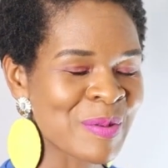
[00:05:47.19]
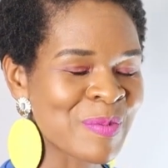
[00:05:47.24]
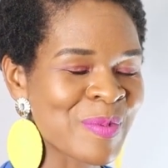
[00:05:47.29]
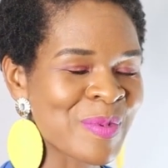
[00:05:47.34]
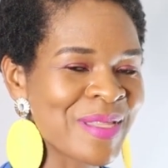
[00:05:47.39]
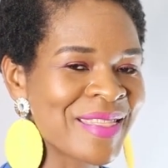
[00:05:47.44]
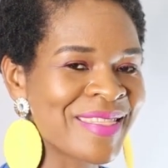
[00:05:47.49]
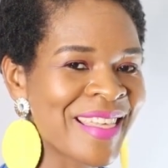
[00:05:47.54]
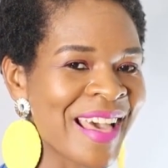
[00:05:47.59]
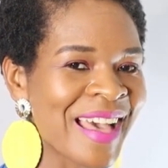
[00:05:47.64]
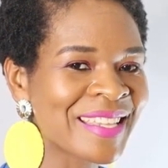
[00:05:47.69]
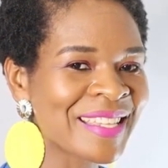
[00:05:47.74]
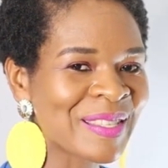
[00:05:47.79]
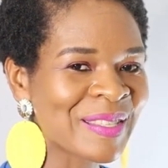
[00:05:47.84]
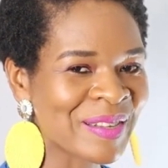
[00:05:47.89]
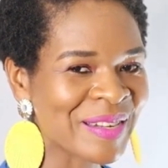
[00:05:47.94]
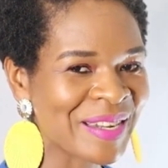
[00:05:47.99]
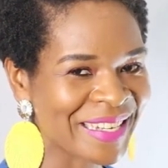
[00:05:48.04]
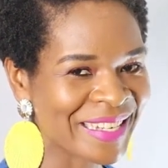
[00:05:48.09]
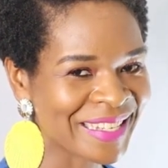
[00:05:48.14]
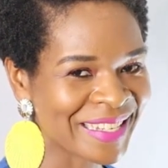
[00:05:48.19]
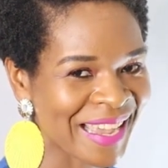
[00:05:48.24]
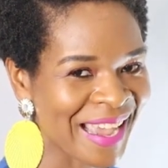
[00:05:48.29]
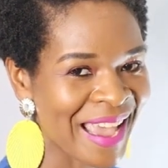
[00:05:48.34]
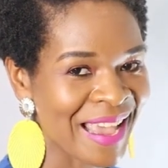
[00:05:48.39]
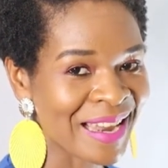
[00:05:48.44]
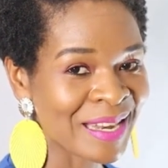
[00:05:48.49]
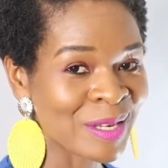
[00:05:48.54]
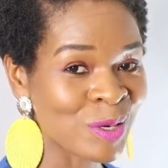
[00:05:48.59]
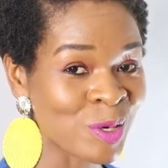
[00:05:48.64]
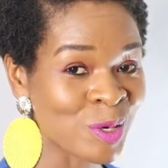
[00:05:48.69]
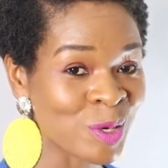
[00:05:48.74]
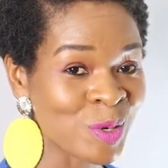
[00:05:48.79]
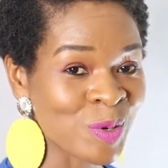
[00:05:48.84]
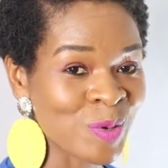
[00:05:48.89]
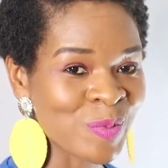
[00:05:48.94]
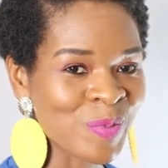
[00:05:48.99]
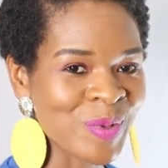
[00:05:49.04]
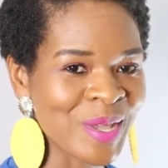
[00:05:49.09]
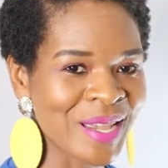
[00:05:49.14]
But that's not entirely
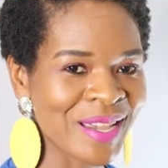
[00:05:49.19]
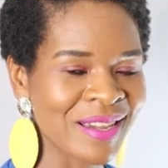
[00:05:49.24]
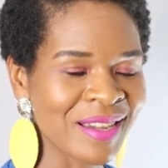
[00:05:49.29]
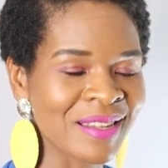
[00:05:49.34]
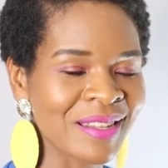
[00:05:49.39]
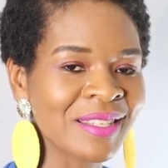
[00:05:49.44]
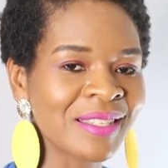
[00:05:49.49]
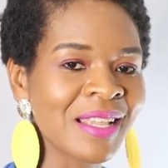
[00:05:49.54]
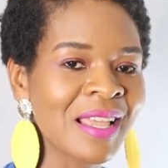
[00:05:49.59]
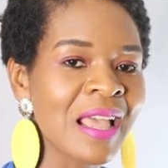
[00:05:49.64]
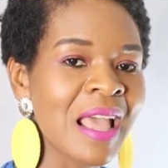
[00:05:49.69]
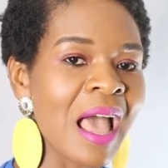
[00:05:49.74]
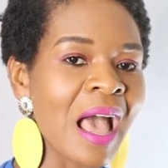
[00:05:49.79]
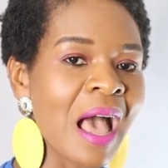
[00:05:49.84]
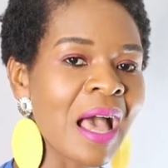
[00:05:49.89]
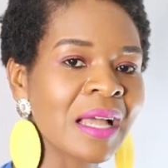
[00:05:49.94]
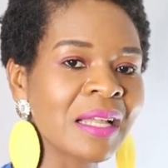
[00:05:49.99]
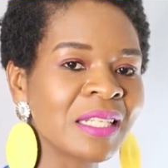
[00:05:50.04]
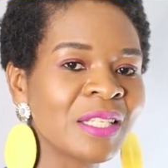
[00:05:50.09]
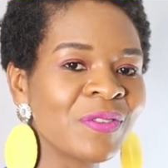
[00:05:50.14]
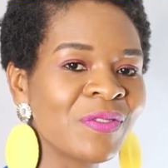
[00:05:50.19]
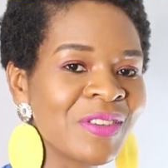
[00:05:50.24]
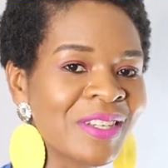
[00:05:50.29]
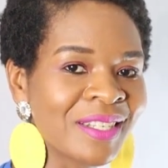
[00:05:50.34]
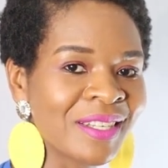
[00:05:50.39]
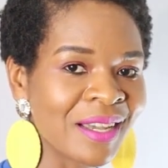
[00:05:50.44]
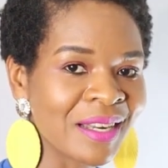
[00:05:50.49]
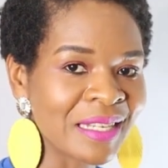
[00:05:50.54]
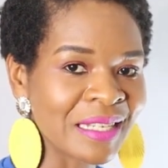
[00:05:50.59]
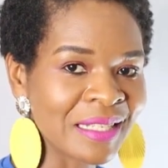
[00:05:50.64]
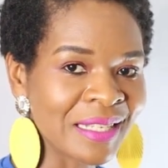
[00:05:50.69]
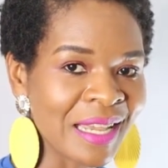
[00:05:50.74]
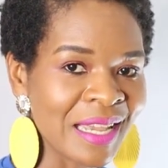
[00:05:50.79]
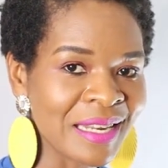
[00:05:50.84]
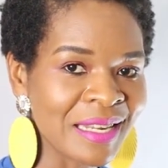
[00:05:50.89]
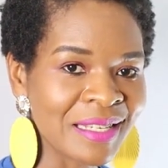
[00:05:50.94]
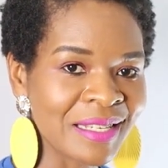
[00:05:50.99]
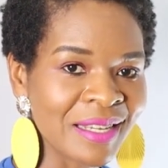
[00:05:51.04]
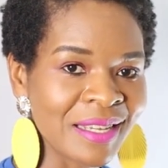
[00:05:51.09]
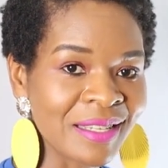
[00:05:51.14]
true, because artificial
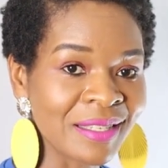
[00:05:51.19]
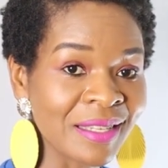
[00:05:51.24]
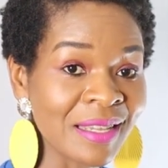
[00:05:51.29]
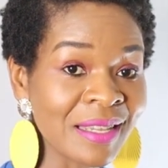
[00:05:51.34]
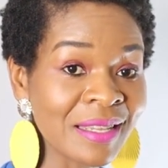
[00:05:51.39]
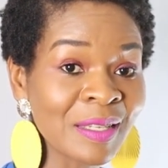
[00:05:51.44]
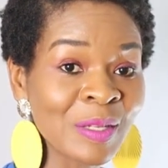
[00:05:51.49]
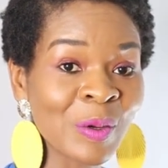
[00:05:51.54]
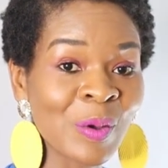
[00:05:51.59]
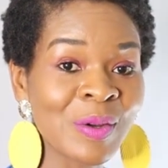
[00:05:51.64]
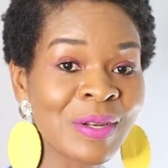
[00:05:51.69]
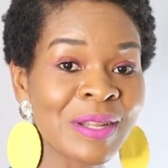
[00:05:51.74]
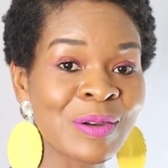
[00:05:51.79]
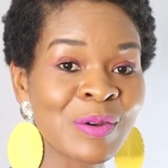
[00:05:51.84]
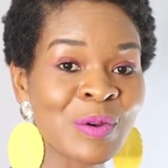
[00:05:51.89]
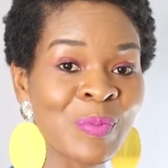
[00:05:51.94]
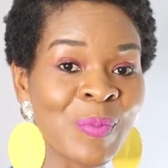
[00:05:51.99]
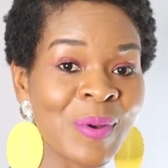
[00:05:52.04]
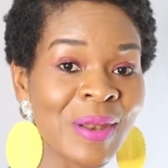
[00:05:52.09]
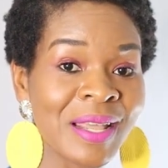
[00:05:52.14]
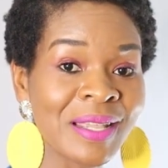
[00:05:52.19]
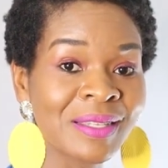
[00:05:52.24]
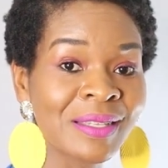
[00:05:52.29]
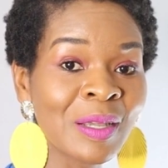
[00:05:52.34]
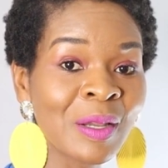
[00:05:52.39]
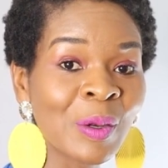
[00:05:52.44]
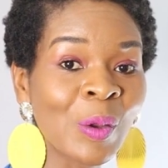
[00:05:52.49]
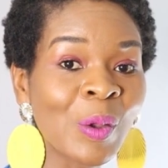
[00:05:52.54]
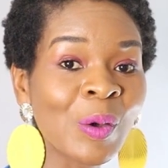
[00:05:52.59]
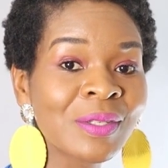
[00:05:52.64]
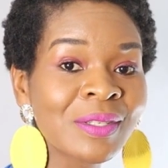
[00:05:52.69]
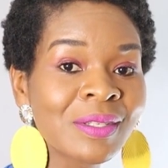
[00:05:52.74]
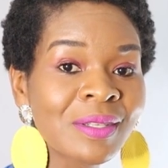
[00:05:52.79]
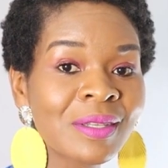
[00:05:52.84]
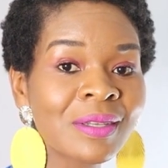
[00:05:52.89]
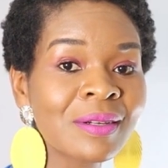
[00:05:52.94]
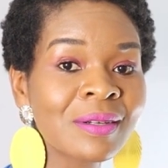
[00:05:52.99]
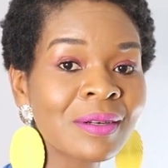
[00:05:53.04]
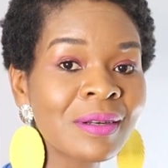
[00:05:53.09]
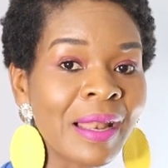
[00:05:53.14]
intelligence isn't only replacing
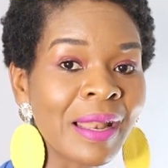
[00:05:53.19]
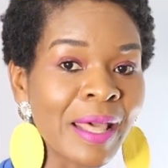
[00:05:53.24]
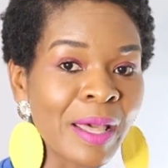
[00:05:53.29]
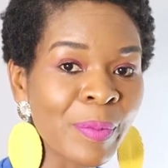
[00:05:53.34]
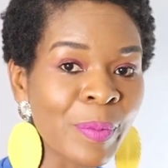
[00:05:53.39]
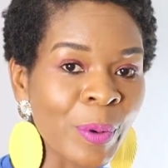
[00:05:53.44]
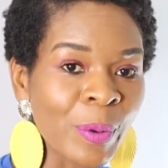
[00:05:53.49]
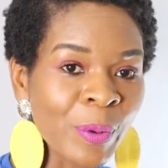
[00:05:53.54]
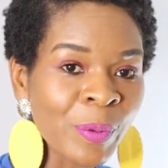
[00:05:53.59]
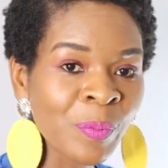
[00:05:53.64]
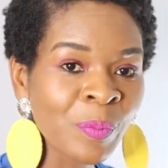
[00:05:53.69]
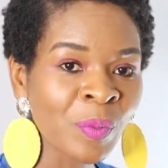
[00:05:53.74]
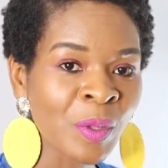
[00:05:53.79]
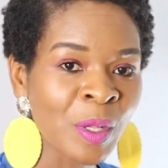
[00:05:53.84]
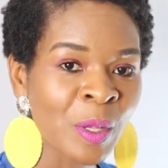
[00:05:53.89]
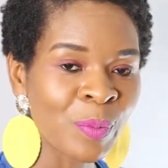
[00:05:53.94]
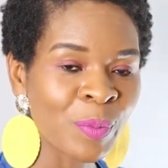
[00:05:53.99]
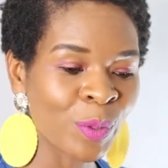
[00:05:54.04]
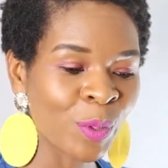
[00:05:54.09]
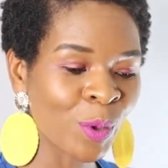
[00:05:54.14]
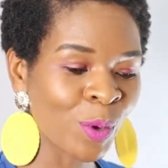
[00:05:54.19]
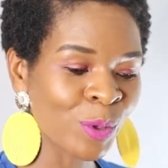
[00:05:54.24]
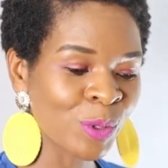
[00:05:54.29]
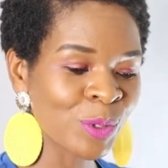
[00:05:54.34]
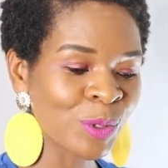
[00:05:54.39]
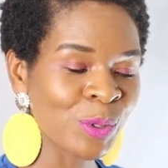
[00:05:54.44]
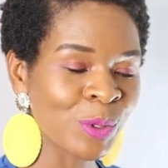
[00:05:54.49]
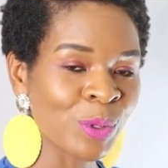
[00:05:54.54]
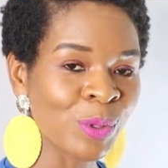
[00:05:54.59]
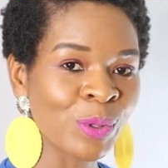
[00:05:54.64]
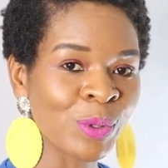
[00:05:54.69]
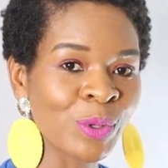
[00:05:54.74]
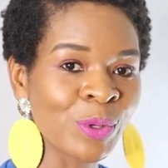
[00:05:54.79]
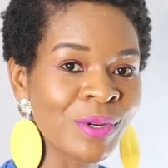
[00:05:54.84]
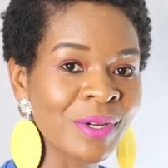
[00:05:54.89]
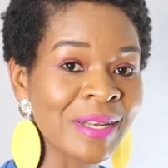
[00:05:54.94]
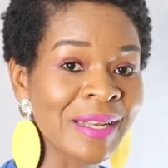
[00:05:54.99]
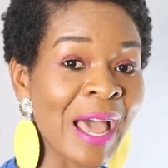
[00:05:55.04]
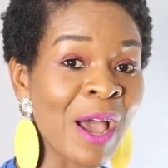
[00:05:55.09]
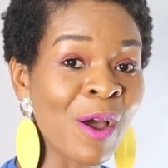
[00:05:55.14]
low-skill labor, but also
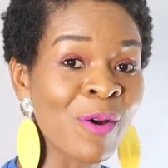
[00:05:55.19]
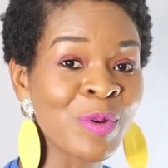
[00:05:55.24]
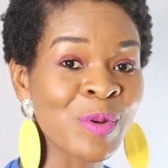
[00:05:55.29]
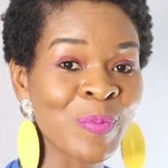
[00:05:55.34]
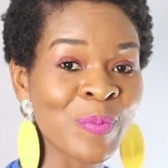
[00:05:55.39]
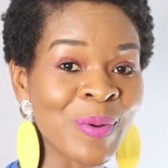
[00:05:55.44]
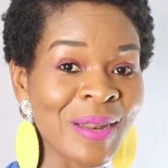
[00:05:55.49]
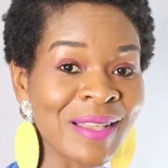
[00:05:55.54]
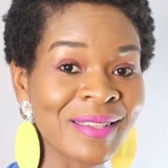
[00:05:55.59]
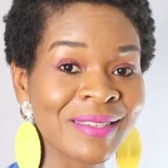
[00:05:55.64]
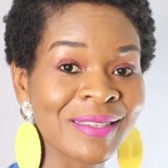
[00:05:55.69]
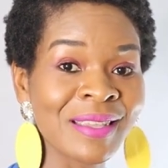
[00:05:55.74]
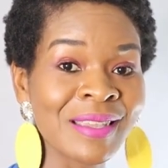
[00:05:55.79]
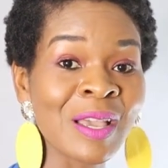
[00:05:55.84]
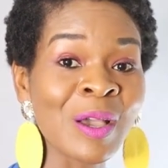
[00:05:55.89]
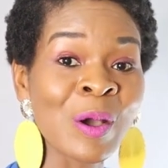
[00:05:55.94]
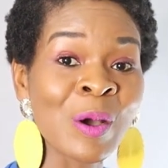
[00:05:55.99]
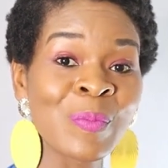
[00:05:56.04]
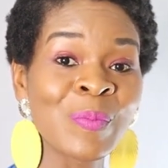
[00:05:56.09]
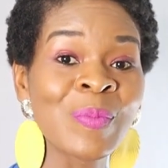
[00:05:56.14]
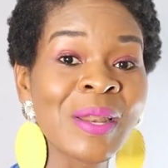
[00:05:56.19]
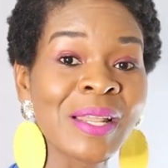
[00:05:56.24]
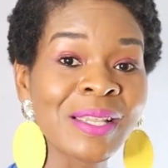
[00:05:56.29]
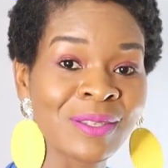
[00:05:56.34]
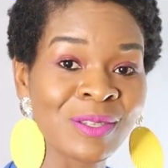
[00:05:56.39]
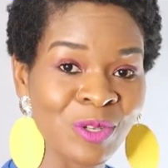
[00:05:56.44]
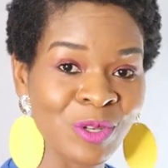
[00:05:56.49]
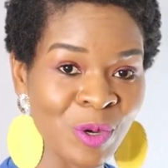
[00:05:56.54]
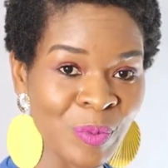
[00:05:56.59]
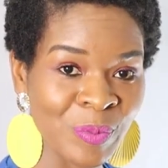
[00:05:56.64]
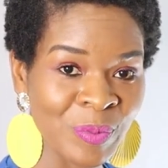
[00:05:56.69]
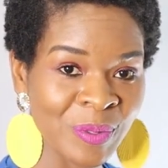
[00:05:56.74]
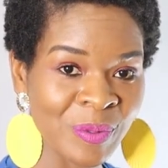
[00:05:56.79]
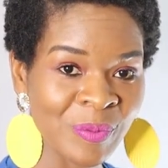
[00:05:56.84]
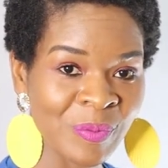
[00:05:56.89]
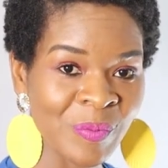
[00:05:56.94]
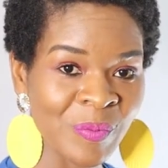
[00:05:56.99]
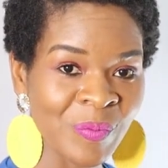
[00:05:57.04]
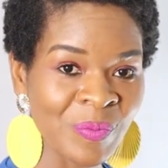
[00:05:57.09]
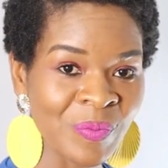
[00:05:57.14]
now replacing complex jobs.